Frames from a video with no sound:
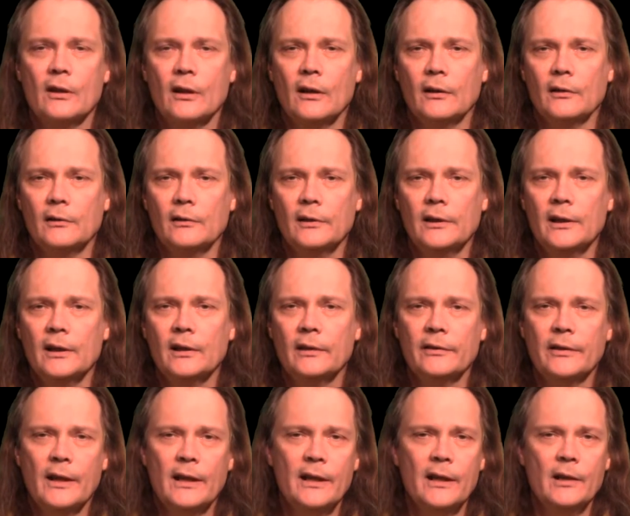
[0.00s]
a little
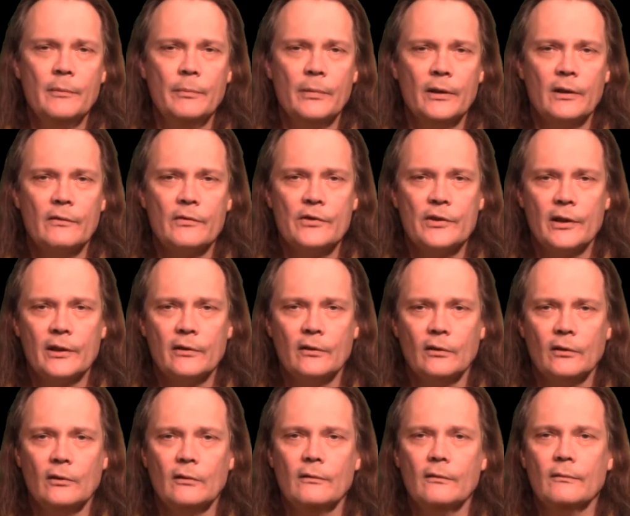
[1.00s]
tiny bit of
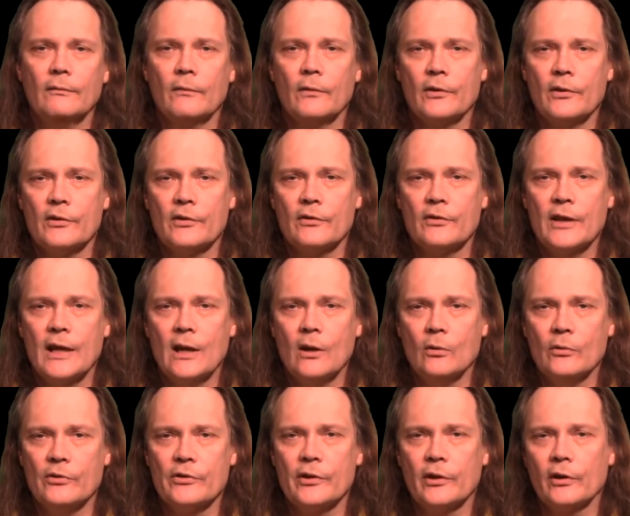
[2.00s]
signal for the
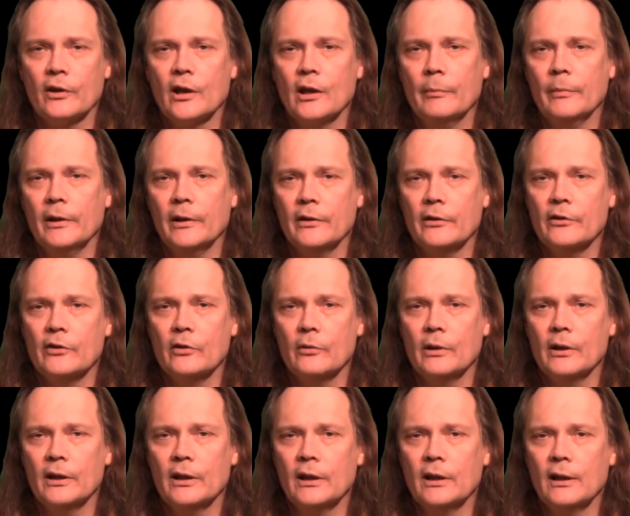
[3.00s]
sounds that are coming into
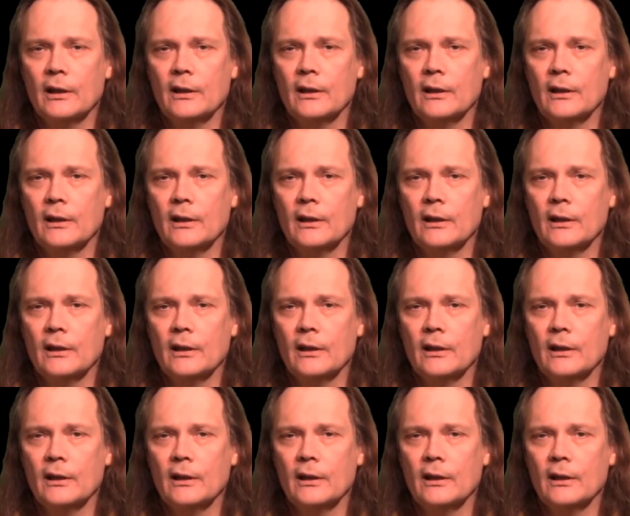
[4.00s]
it.